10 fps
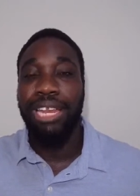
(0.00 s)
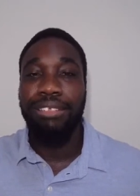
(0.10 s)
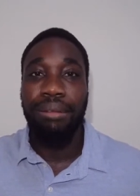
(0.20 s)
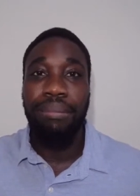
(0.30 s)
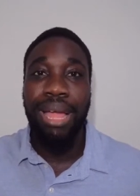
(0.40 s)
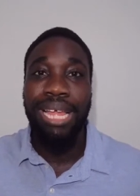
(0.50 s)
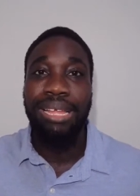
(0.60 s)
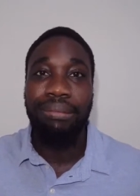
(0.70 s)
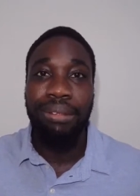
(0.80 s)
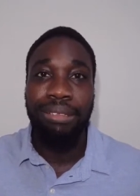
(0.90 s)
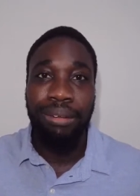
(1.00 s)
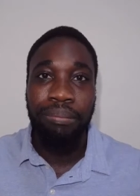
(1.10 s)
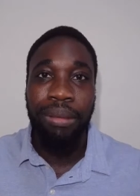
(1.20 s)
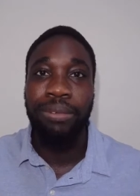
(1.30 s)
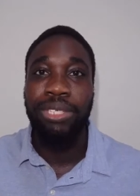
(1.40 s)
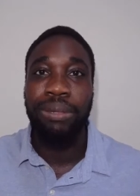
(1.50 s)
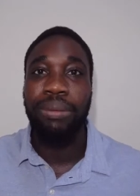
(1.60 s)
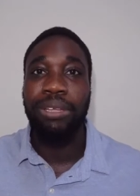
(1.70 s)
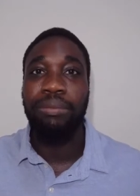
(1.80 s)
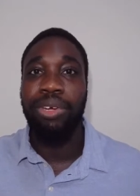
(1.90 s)
and it's our ma- it's our
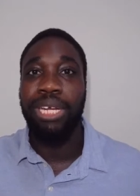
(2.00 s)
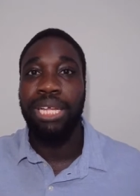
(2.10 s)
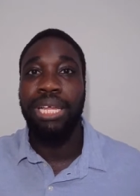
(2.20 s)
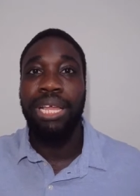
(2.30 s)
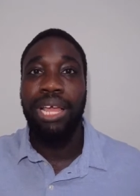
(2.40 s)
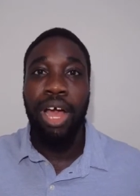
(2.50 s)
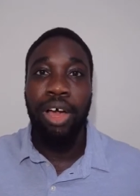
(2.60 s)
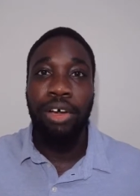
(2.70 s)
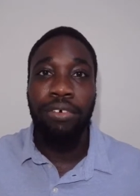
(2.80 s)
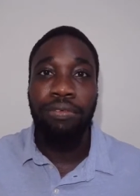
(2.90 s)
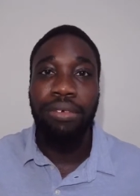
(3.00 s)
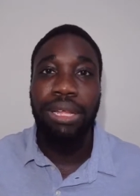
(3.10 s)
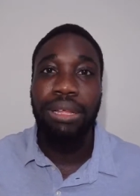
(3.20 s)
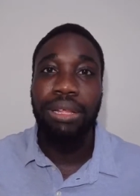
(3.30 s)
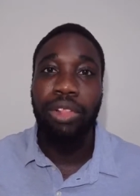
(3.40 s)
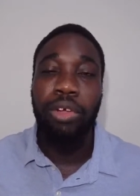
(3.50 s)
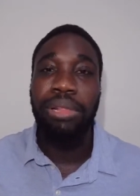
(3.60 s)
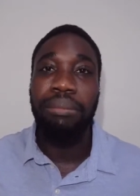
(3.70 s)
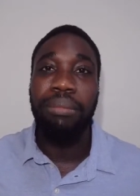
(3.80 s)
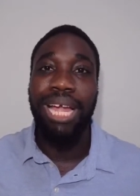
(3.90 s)
membership community of
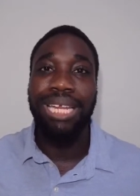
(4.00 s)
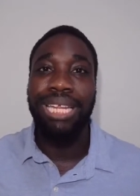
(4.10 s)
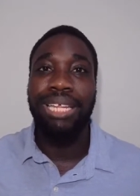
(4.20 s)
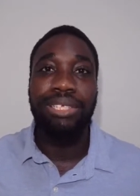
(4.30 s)
globally minded,